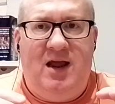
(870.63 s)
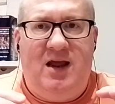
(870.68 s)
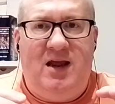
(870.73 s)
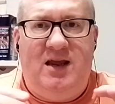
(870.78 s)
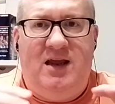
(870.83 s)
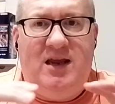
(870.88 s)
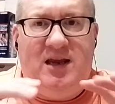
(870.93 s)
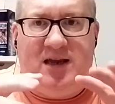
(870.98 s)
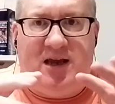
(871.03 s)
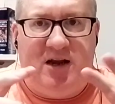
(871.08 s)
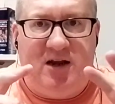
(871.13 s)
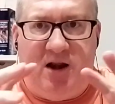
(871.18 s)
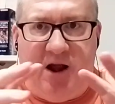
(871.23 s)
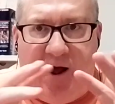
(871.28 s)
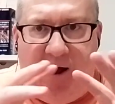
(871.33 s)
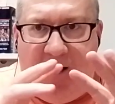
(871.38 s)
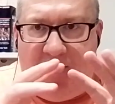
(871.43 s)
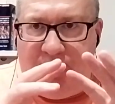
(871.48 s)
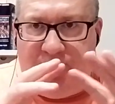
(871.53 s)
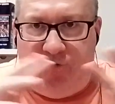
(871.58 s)
he
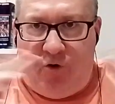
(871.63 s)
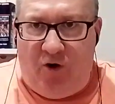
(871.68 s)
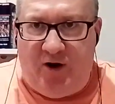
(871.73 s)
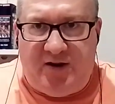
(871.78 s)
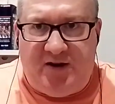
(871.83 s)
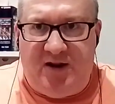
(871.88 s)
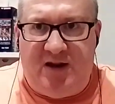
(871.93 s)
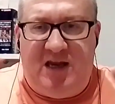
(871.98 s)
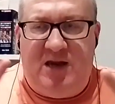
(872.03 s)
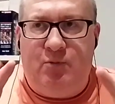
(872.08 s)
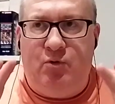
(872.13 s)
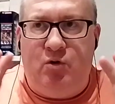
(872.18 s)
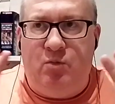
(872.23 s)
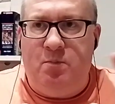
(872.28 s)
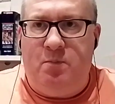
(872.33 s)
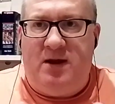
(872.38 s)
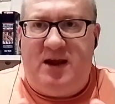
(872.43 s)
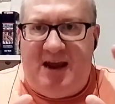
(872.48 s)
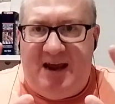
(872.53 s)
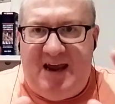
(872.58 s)

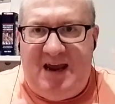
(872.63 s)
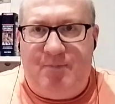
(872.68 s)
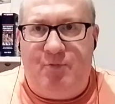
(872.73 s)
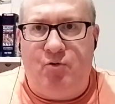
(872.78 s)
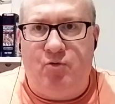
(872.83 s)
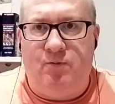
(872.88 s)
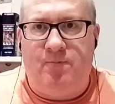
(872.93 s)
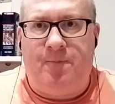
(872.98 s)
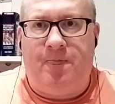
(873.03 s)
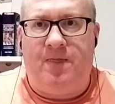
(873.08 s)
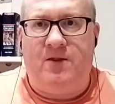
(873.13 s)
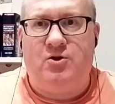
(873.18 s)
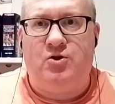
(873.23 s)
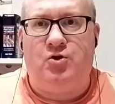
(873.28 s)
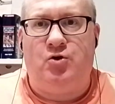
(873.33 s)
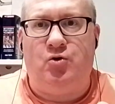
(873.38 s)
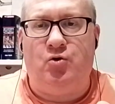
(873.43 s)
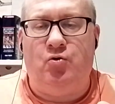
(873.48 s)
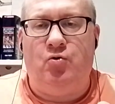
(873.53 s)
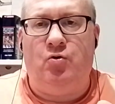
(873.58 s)
wouldn't be able
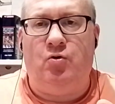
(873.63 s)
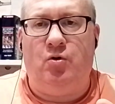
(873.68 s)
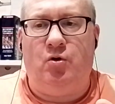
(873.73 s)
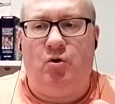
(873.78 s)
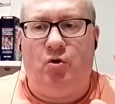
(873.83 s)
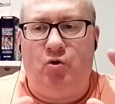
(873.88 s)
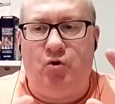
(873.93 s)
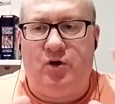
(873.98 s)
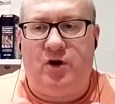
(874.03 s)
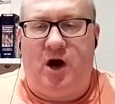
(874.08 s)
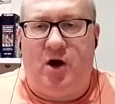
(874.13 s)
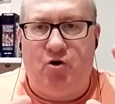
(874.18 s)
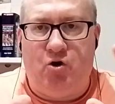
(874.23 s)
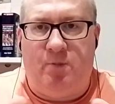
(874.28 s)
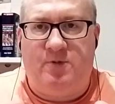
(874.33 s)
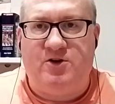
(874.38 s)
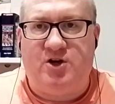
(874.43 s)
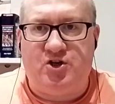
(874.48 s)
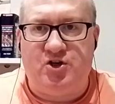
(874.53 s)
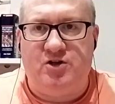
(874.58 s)
to look at an
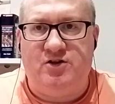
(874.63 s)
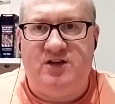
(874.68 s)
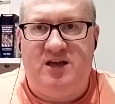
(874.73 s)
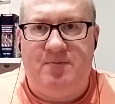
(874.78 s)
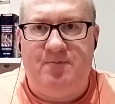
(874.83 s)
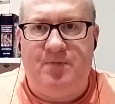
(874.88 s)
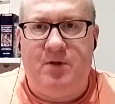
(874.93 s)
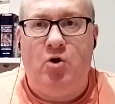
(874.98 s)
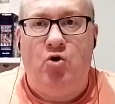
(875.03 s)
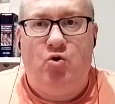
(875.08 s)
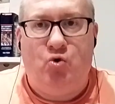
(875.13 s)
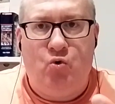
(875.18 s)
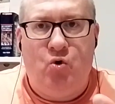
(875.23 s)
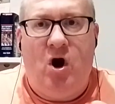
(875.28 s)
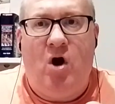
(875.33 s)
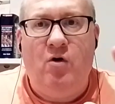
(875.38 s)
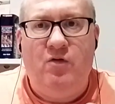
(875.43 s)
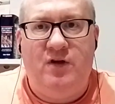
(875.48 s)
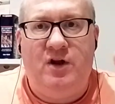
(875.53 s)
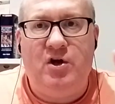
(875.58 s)
opposition team, know
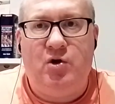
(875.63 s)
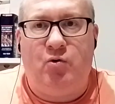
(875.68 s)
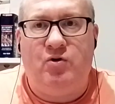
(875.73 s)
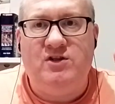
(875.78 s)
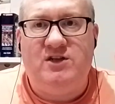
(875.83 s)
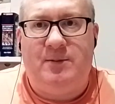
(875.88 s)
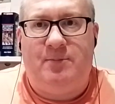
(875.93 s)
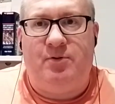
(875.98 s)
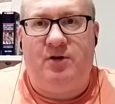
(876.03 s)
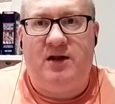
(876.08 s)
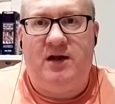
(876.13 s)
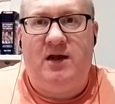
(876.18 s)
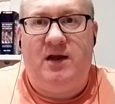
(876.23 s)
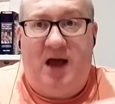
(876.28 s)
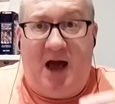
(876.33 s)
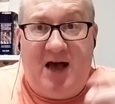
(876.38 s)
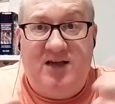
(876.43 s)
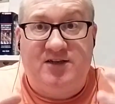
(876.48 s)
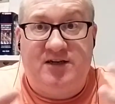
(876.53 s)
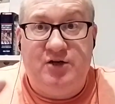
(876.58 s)
how they're going to play,
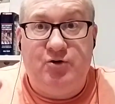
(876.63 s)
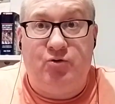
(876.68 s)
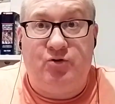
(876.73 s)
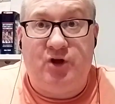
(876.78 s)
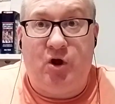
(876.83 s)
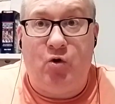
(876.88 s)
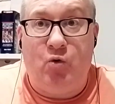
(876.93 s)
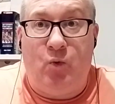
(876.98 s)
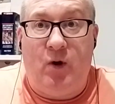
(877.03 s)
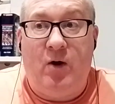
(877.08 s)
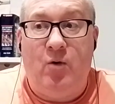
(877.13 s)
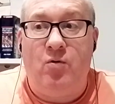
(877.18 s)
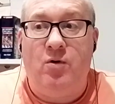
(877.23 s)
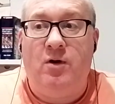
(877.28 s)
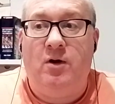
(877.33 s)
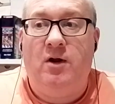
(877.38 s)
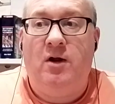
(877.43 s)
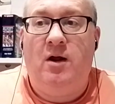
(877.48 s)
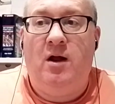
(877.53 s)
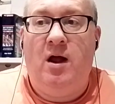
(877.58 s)
as he no doubt will,
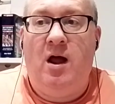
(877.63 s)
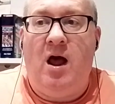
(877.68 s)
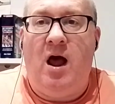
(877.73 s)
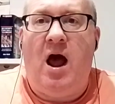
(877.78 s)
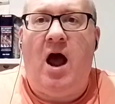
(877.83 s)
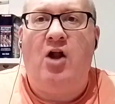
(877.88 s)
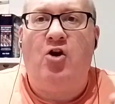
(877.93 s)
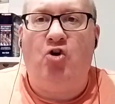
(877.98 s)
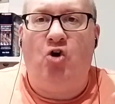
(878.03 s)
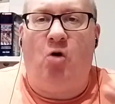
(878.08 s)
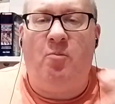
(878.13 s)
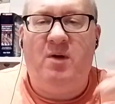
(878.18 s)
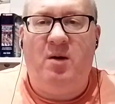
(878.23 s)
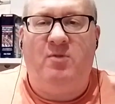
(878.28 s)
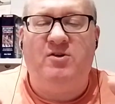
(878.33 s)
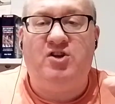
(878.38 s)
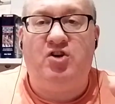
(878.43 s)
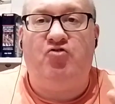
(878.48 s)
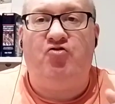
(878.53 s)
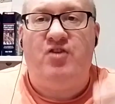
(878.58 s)
and not be
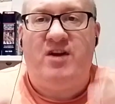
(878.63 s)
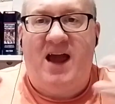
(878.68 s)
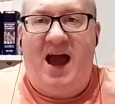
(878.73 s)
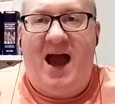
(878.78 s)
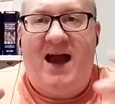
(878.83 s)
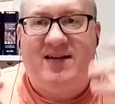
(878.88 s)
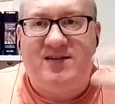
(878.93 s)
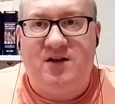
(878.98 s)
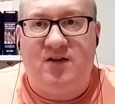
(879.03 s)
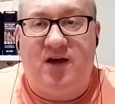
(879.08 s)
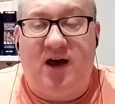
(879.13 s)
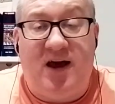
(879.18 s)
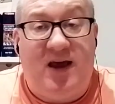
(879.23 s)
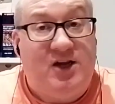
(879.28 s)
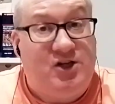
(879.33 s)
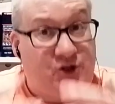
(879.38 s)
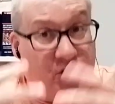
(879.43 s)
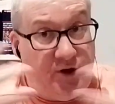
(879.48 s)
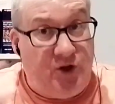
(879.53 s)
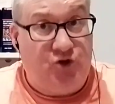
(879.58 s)
able to react to that.
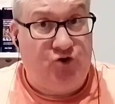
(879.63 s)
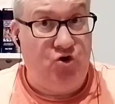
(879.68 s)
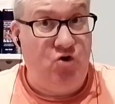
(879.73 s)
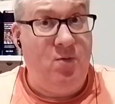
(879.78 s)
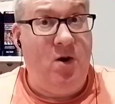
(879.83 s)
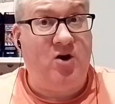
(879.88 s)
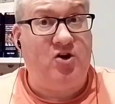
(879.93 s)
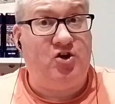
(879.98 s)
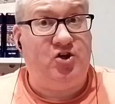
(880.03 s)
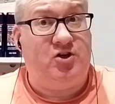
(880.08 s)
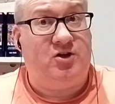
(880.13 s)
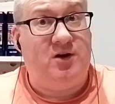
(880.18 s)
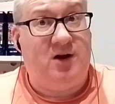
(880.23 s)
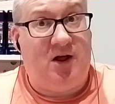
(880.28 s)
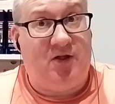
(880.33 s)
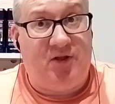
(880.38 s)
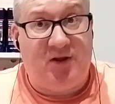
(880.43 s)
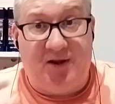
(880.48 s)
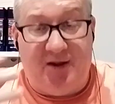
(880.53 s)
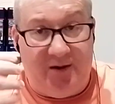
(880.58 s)
He's done it too much.
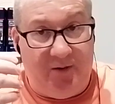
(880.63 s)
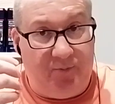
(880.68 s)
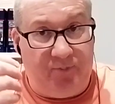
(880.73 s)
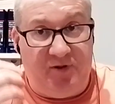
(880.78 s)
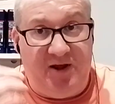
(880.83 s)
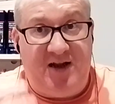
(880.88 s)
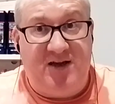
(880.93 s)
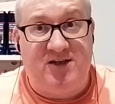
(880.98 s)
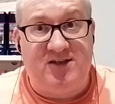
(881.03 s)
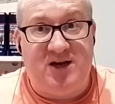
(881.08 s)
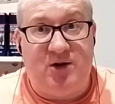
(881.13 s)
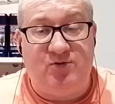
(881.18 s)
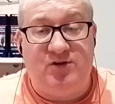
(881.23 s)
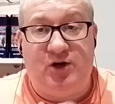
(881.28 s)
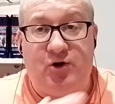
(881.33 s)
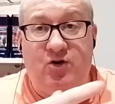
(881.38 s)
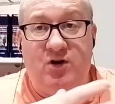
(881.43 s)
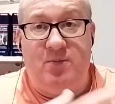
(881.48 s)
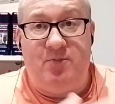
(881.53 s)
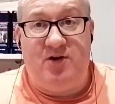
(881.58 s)
I think playing
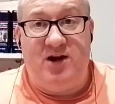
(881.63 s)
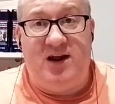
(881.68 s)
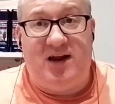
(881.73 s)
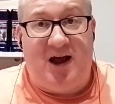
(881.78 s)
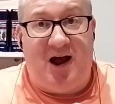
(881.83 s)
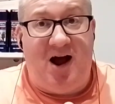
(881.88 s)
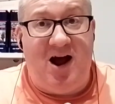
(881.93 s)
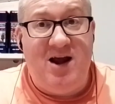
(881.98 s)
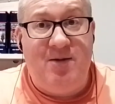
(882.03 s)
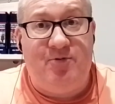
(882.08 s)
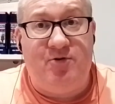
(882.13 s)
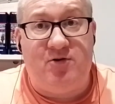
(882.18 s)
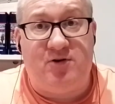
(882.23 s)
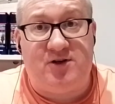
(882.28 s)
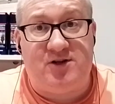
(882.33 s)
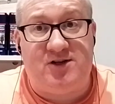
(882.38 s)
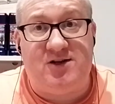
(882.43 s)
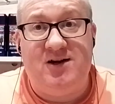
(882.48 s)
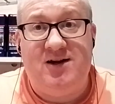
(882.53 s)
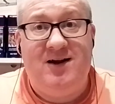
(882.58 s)
Celtic on the break at
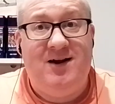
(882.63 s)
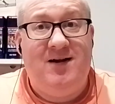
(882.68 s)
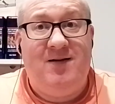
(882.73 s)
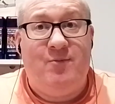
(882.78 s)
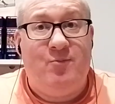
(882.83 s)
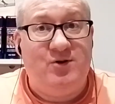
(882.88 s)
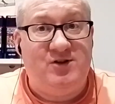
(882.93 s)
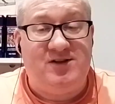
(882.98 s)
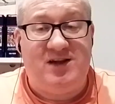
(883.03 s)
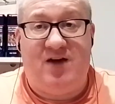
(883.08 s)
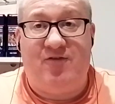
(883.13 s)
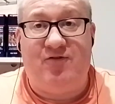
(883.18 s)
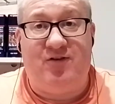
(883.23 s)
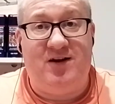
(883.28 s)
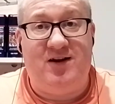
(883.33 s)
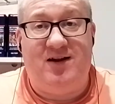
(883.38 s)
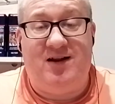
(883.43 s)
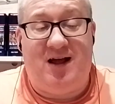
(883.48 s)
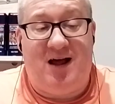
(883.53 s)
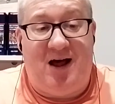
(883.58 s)
Ibrox was
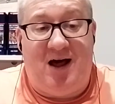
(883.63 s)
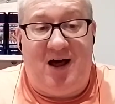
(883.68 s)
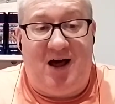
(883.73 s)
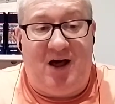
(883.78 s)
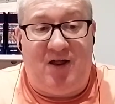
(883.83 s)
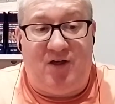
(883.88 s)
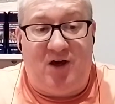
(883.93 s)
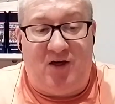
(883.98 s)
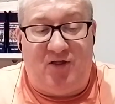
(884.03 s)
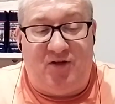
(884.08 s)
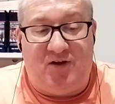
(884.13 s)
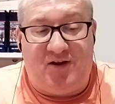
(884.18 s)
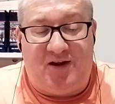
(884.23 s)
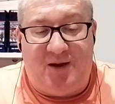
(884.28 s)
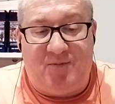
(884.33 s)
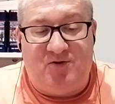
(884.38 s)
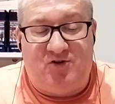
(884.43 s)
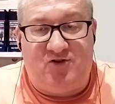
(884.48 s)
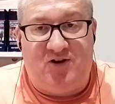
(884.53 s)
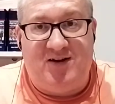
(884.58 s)
definitely, I think,
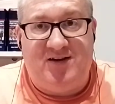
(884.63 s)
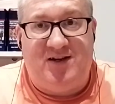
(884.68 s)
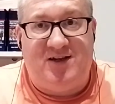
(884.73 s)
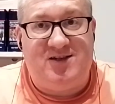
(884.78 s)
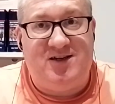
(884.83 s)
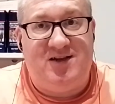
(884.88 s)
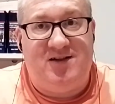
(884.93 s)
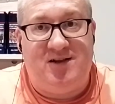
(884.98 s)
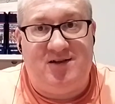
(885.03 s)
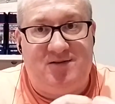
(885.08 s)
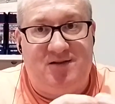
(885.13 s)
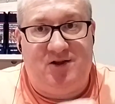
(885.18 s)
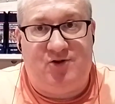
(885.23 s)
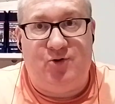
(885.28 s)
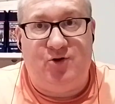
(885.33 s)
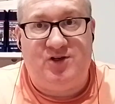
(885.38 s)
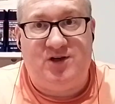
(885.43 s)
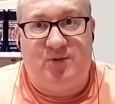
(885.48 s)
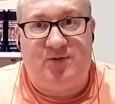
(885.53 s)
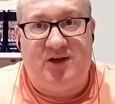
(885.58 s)
him trying to say the
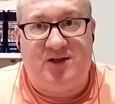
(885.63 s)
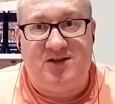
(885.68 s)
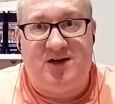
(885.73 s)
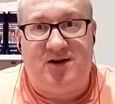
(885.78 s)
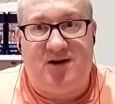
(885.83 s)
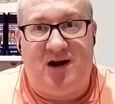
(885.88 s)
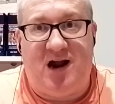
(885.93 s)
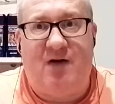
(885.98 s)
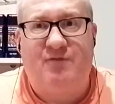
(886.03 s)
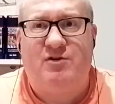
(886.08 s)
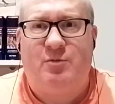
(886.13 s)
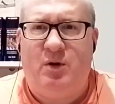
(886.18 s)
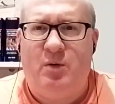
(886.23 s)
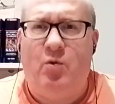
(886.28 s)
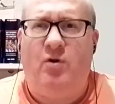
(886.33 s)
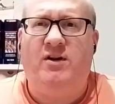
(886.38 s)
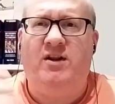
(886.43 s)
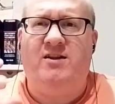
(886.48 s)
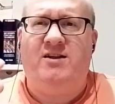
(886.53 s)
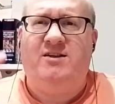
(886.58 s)
two Celtic centre-halves that we
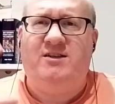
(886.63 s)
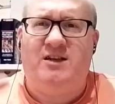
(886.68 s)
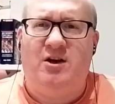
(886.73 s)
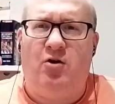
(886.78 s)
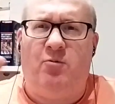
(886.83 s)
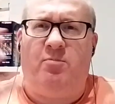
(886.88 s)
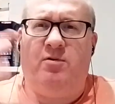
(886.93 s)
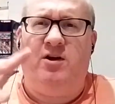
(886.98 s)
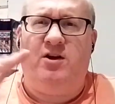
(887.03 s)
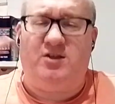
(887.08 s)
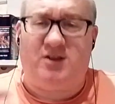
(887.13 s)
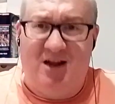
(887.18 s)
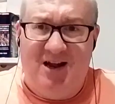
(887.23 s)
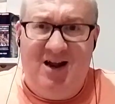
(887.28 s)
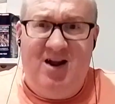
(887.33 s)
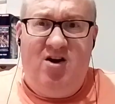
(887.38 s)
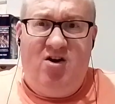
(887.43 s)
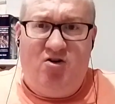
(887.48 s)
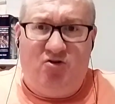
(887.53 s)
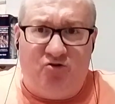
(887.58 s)
wanted to see our players
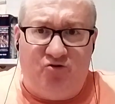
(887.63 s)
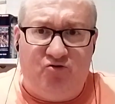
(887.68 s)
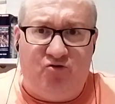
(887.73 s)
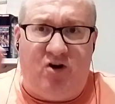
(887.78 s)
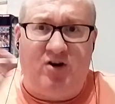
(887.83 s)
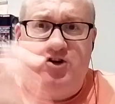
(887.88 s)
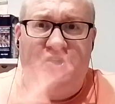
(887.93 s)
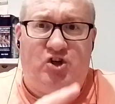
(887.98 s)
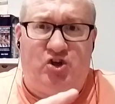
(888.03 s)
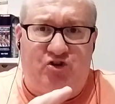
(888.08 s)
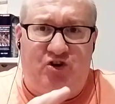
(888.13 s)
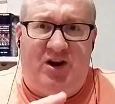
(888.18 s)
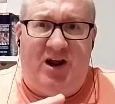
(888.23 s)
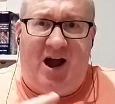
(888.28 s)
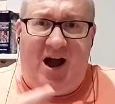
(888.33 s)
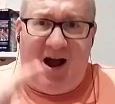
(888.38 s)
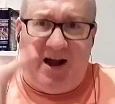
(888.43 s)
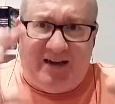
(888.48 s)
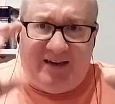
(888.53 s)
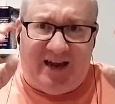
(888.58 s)
run straight
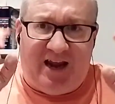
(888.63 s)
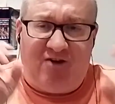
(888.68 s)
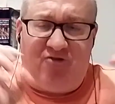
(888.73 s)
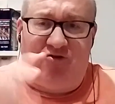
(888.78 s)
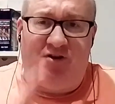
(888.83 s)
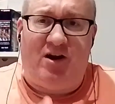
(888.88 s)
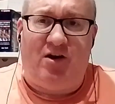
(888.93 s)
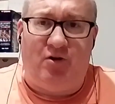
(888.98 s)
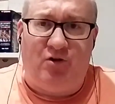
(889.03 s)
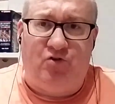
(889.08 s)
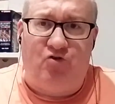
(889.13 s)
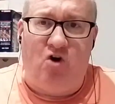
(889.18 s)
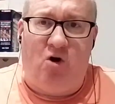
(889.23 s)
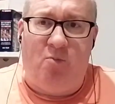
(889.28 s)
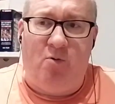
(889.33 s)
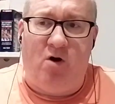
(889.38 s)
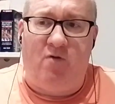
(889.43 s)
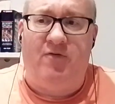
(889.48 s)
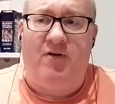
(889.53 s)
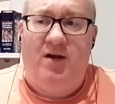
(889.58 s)
at and get right on
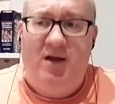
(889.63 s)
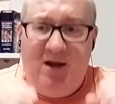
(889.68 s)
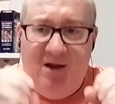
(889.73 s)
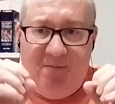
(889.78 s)
top of.